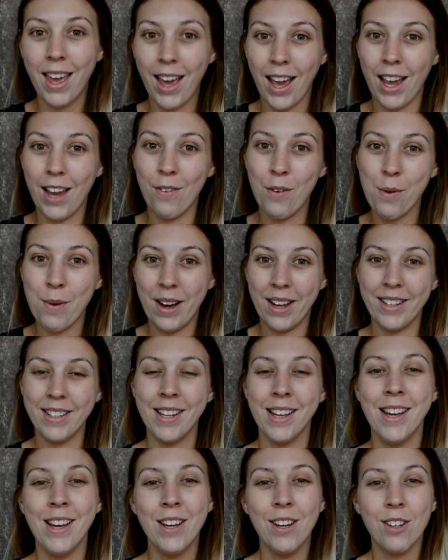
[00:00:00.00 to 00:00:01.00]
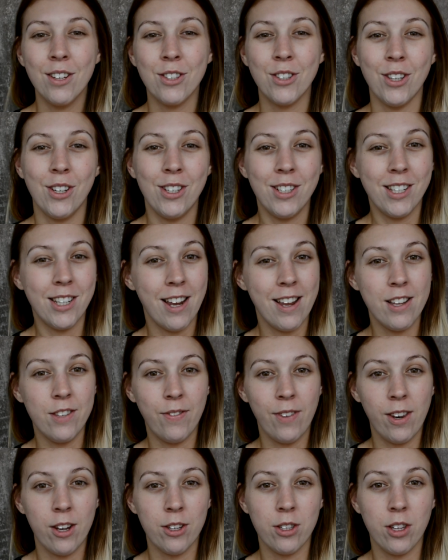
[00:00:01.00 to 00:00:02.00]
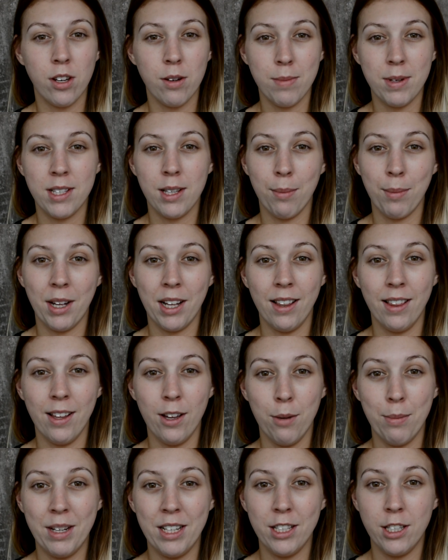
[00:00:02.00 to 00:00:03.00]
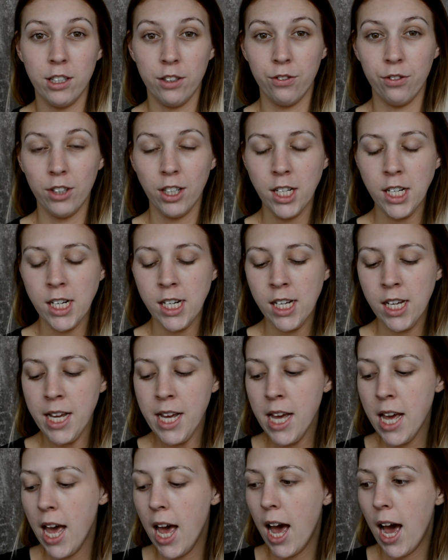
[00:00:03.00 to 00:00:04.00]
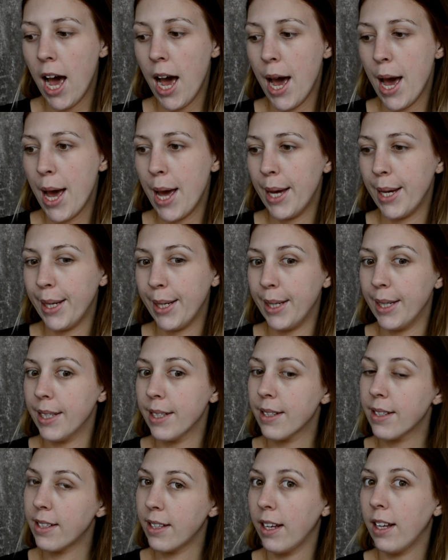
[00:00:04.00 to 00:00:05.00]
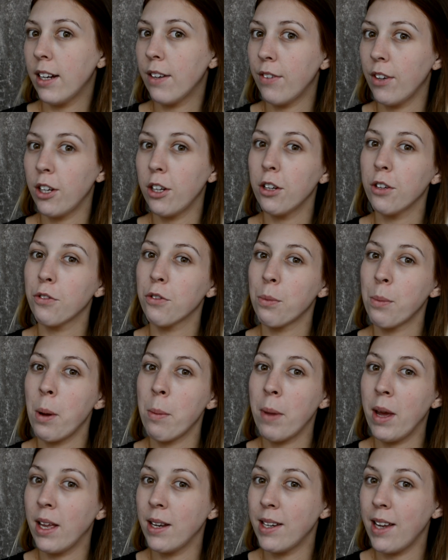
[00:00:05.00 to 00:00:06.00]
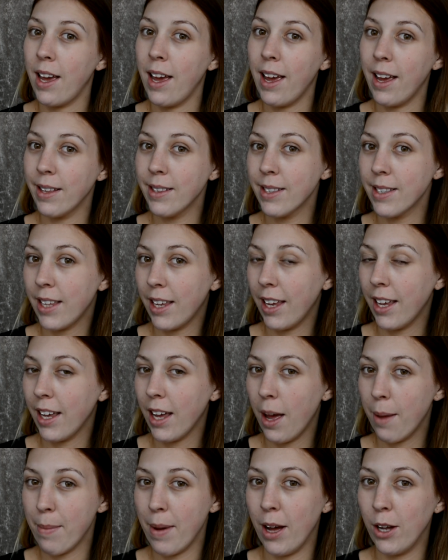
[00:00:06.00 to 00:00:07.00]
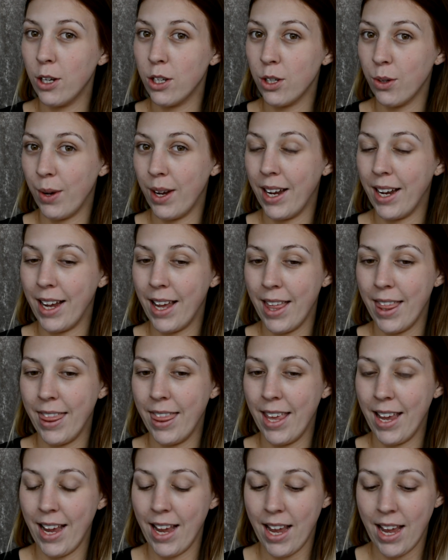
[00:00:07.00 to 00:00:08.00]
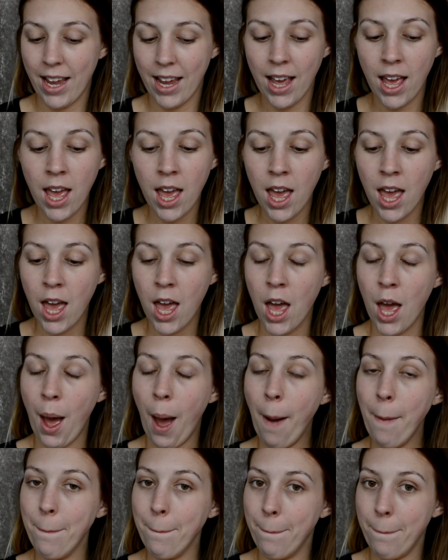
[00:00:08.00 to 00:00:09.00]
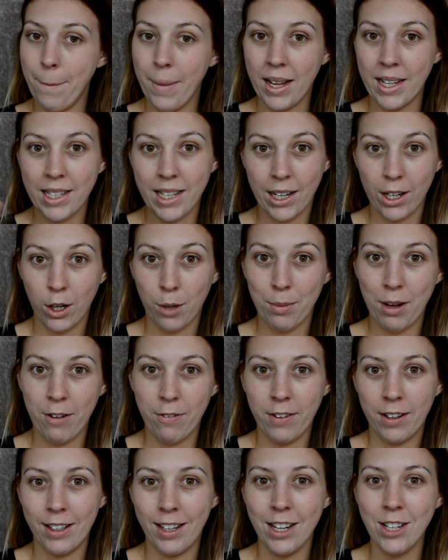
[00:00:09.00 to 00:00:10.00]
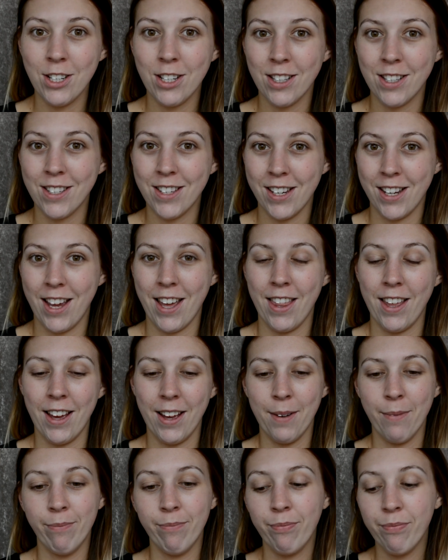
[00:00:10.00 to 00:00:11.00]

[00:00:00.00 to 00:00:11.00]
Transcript: Hey everyone, so today's video is going to be something a little bit different. I seen a video from Amanda Ensing about doing the mixing all my foundations together.